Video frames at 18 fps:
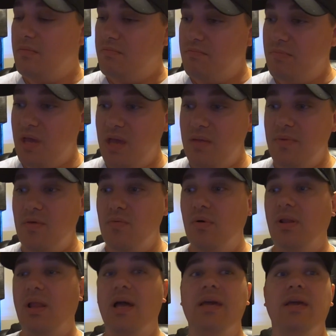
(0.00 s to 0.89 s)
Maybe
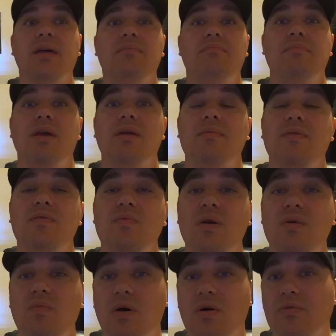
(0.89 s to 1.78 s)
we'll like it, maybe
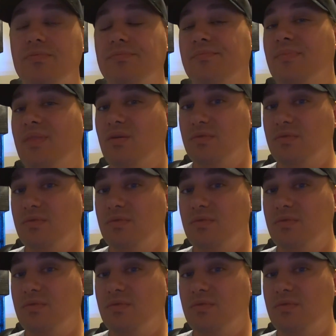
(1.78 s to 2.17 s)
we won't.